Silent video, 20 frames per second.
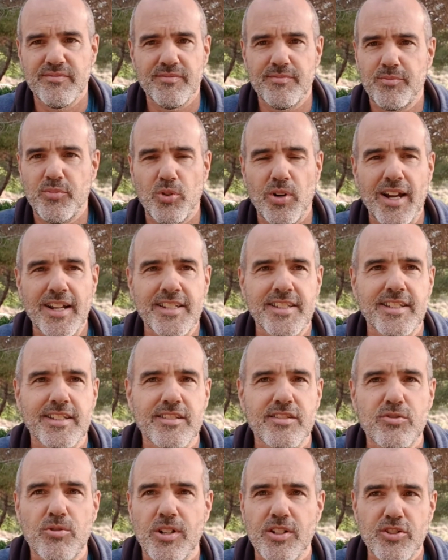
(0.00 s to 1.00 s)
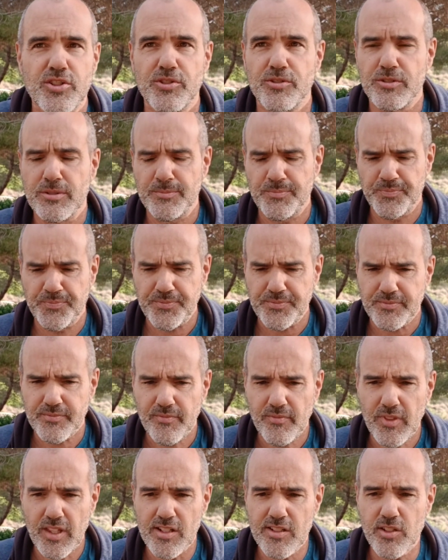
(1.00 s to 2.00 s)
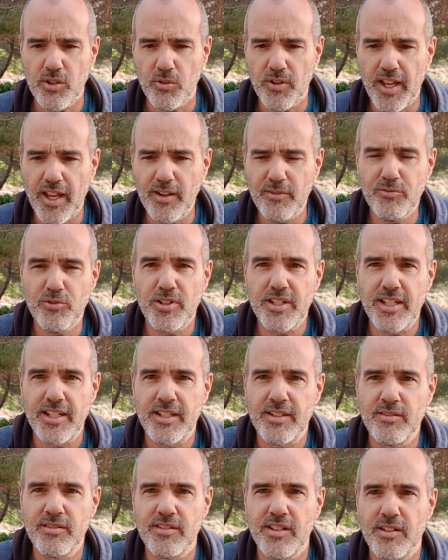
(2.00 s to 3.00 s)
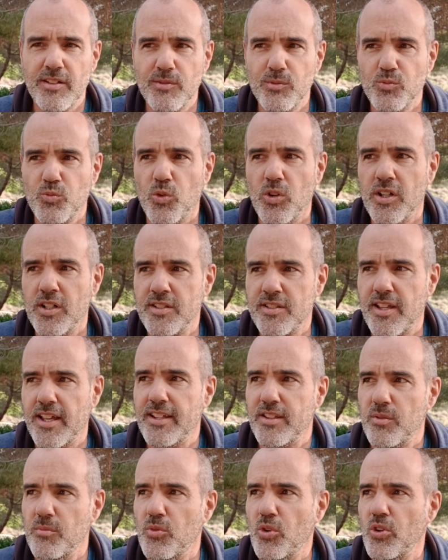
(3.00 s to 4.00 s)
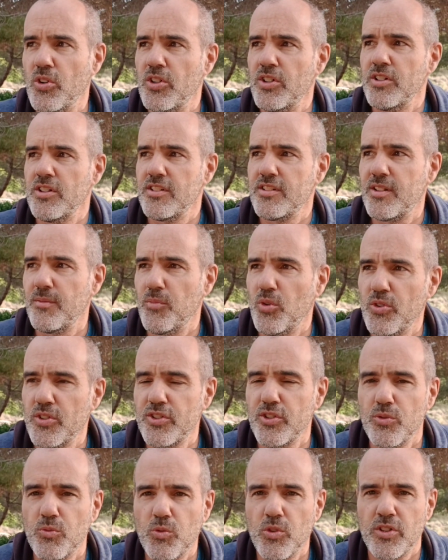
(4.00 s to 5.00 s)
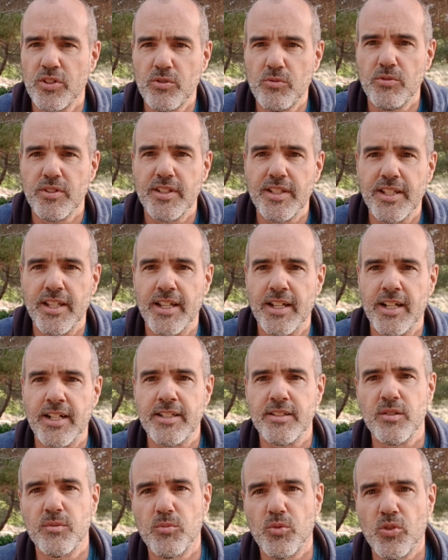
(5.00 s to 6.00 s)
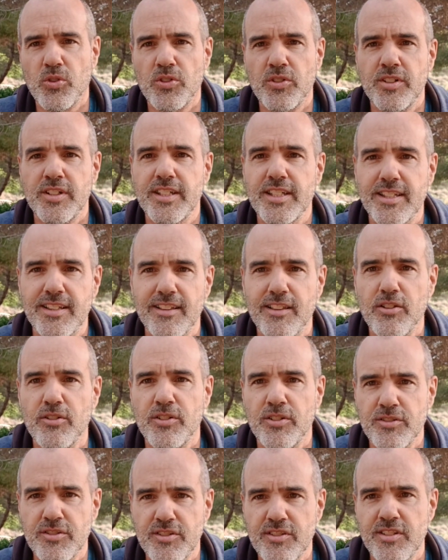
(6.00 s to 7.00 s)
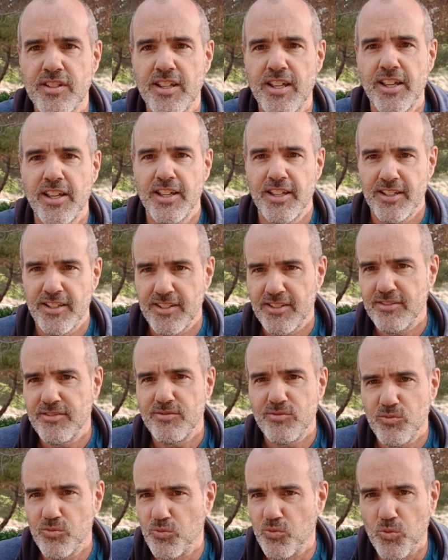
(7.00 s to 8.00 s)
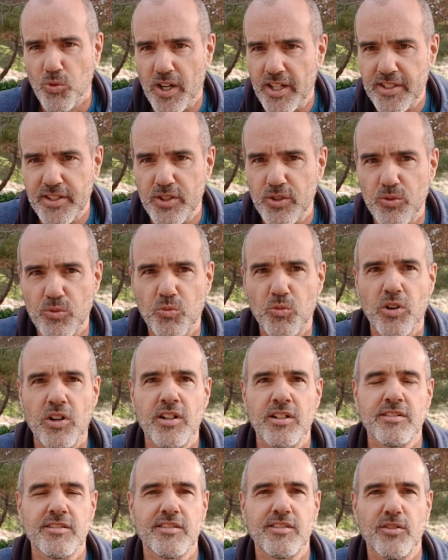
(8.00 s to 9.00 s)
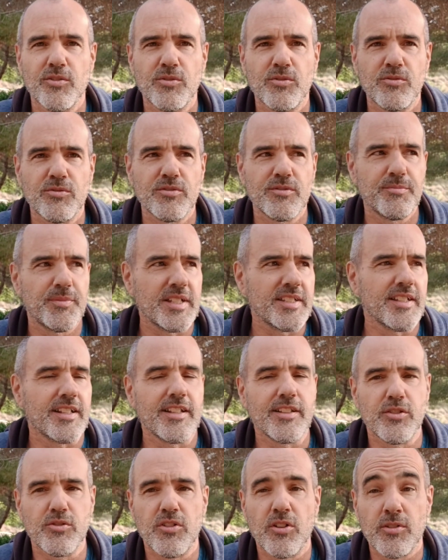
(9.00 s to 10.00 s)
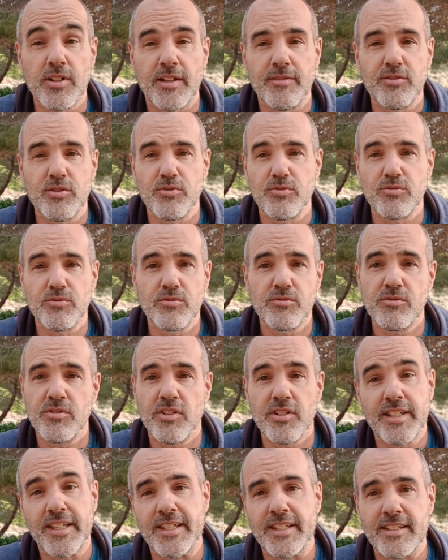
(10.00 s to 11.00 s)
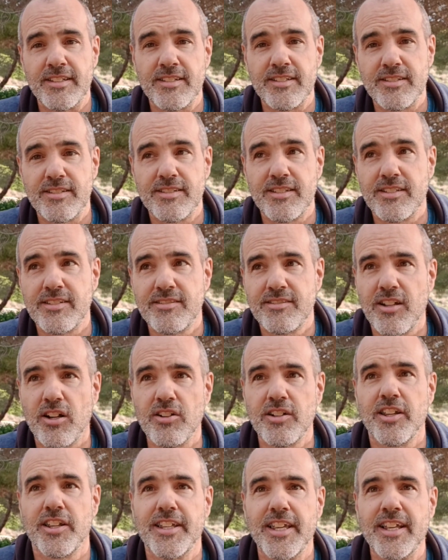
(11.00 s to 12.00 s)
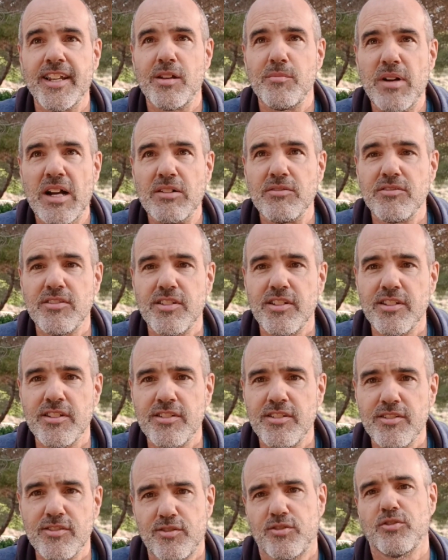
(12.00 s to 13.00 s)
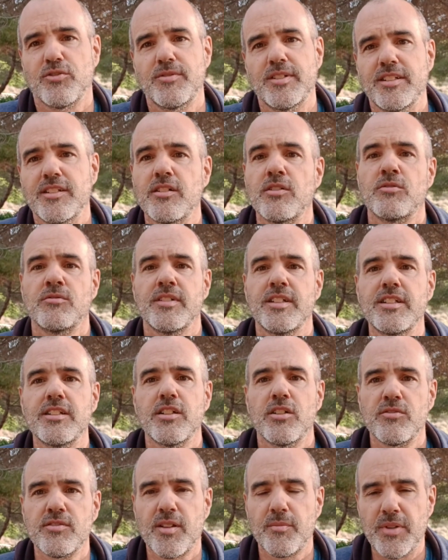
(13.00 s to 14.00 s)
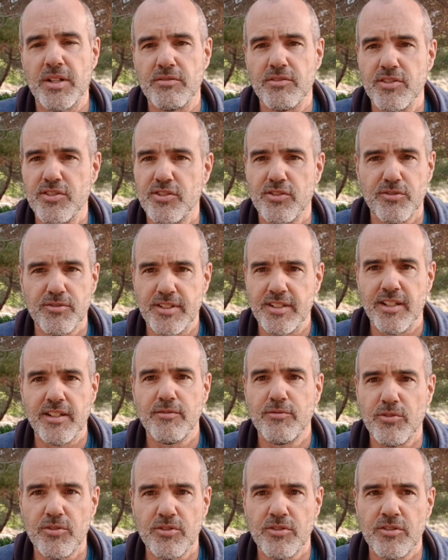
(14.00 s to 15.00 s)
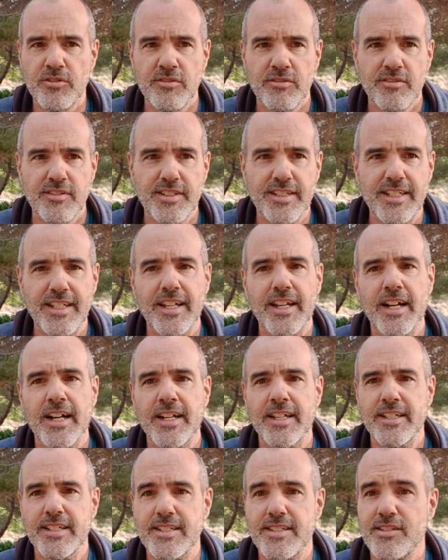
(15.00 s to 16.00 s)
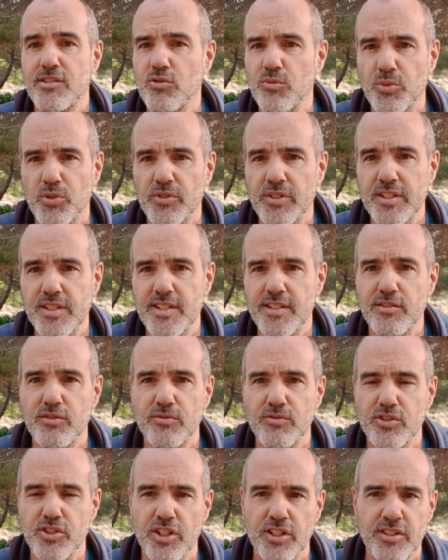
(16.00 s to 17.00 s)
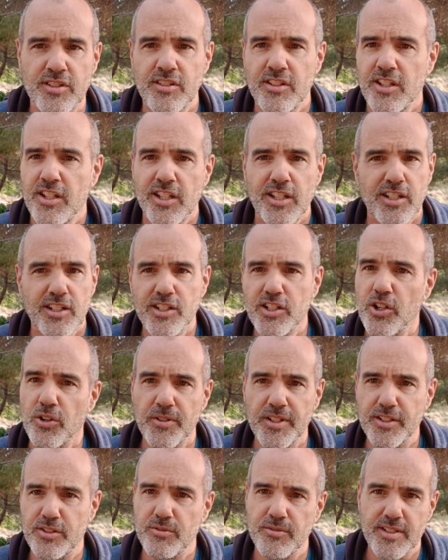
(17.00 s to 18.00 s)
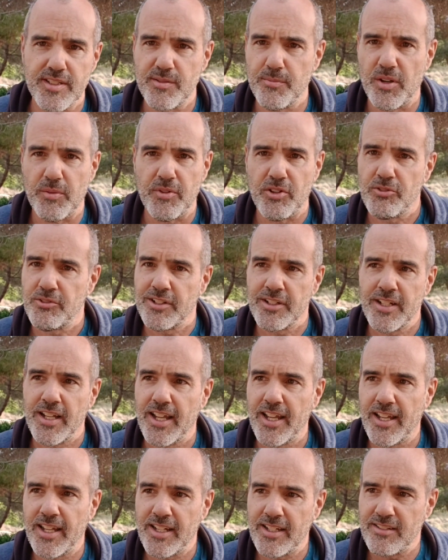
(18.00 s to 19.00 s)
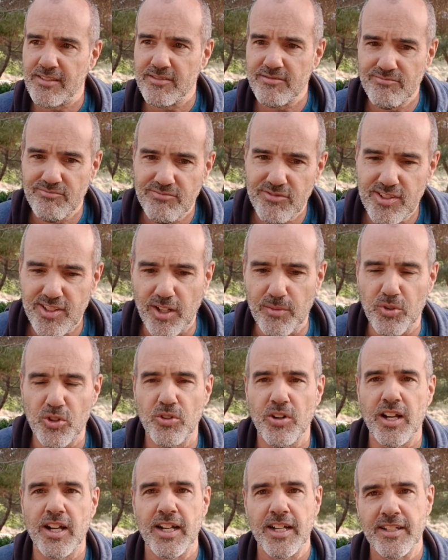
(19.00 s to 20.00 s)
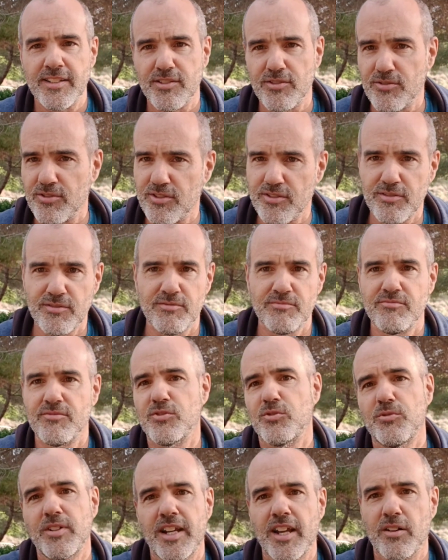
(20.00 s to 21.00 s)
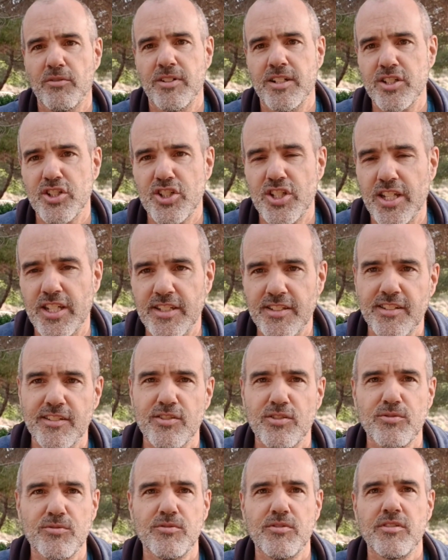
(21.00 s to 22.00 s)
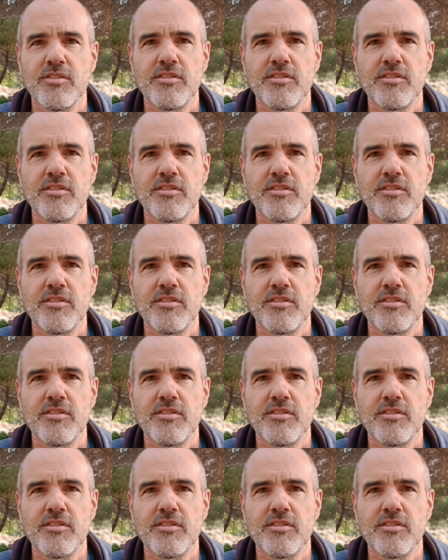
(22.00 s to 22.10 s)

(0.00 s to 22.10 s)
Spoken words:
pricing structure. So everything was, and the more you work with the AI, the more it learns what you want. So basically, you don't have to talk again about the story. No, it knows about the story, and for the AI, it's super easy to just go into its memory and summarize or rearrange things into